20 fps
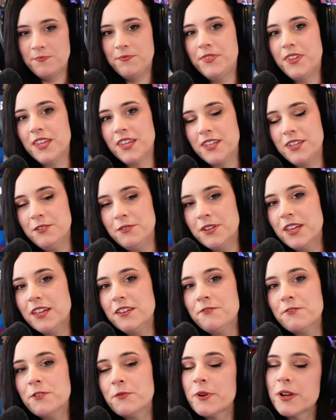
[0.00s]
Thank you again
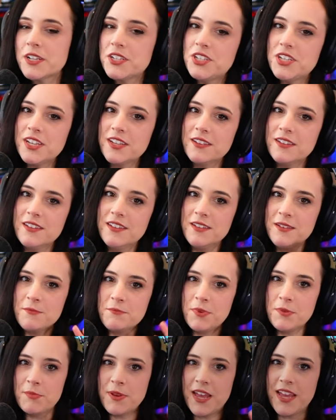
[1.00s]
for watching.
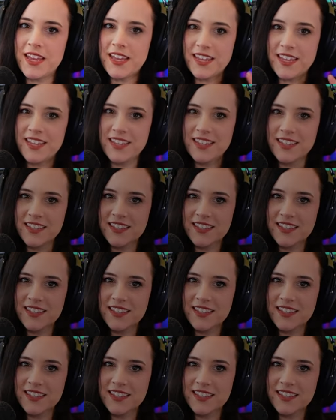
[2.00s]
Bye bye.